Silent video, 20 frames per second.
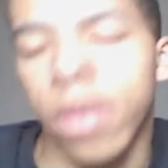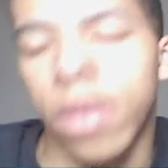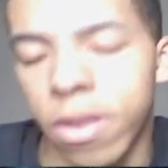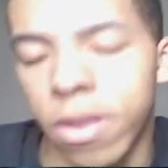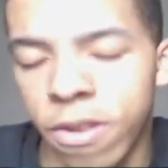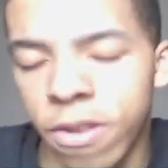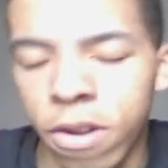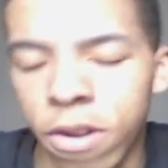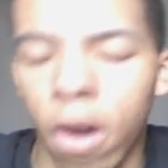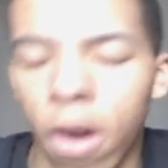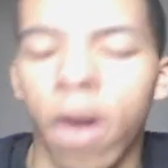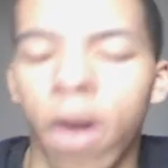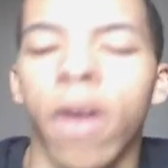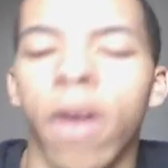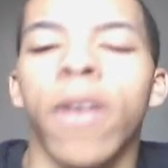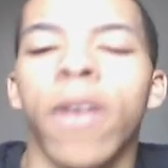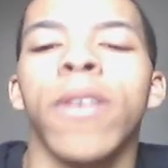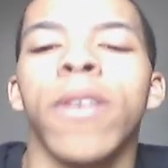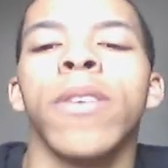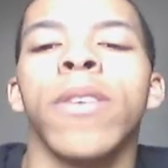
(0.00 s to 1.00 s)

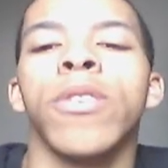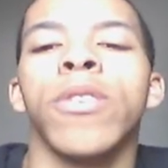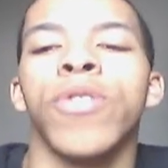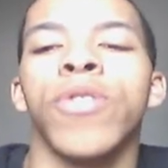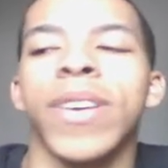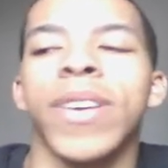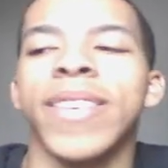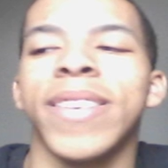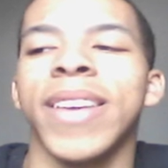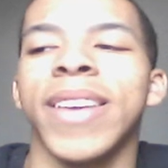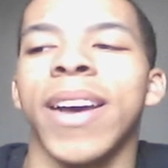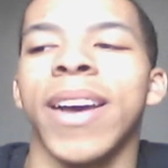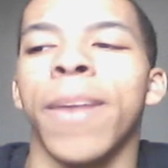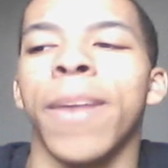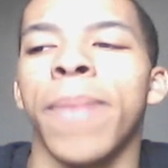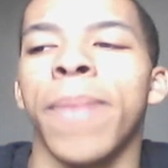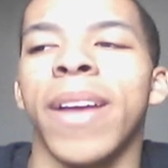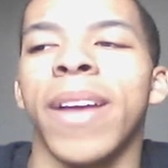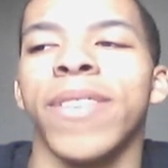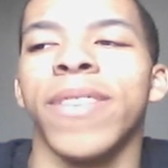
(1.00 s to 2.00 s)
Star dressing
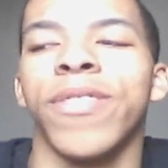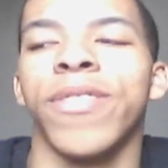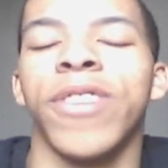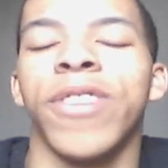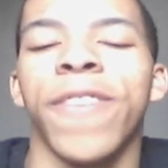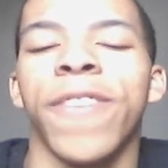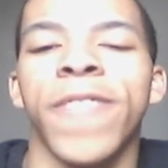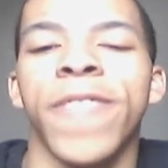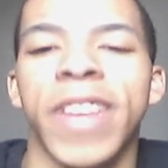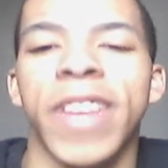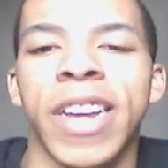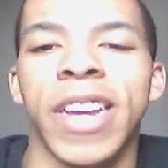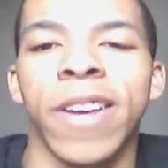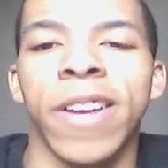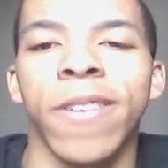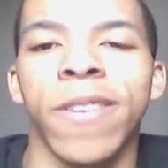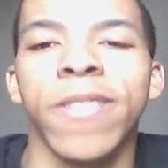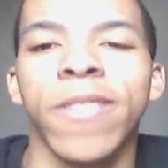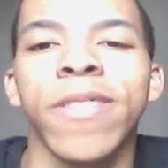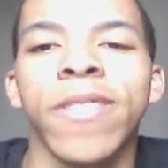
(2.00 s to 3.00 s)
up as different
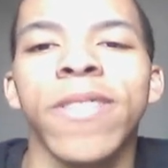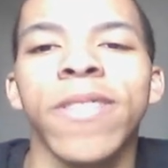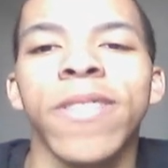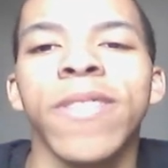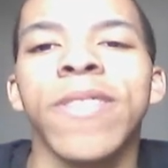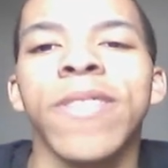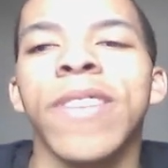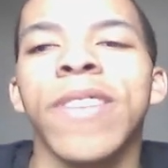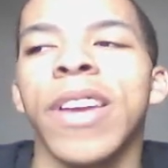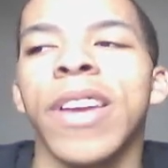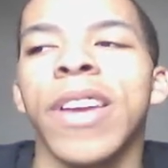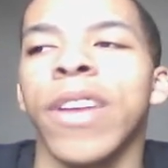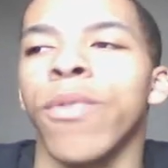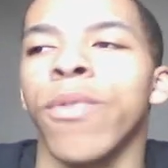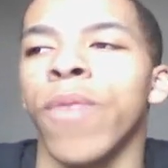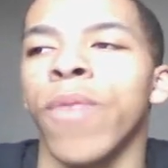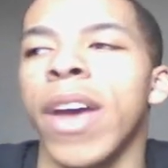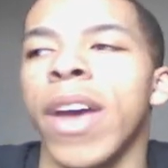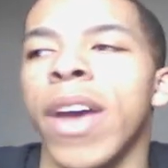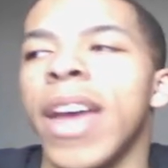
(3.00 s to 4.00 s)
characters
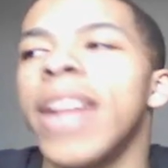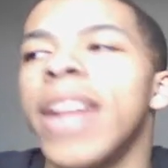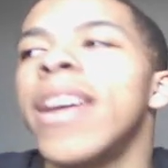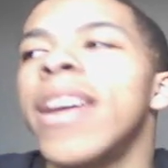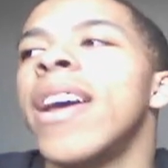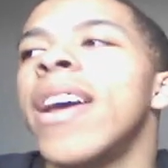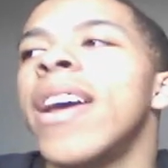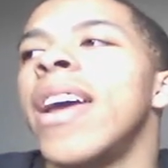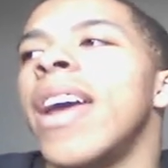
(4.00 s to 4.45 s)
in red.